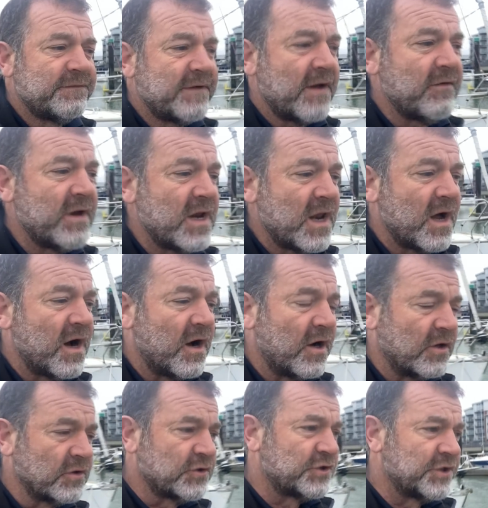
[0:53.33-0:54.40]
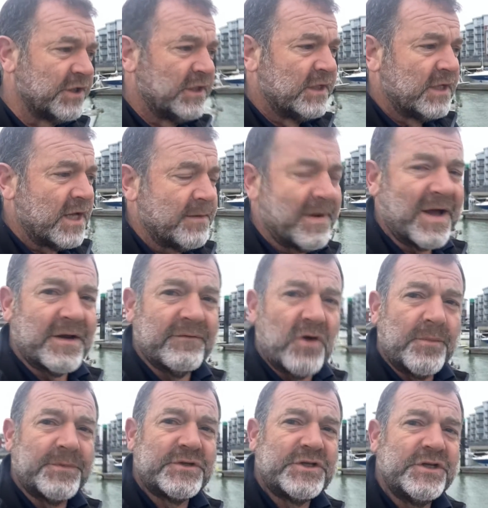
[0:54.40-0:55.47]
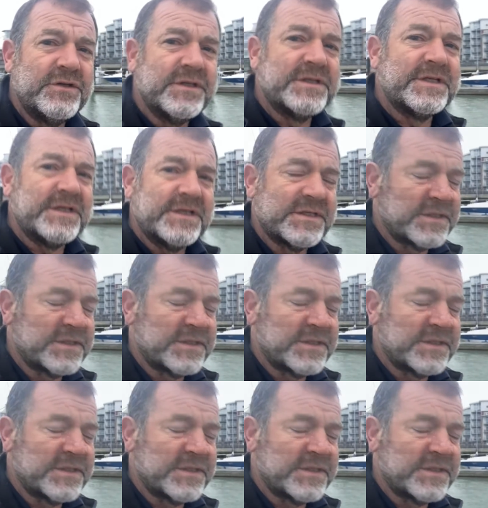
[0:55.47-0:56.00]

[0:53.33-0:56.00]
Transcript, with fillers: very large amount of opportunities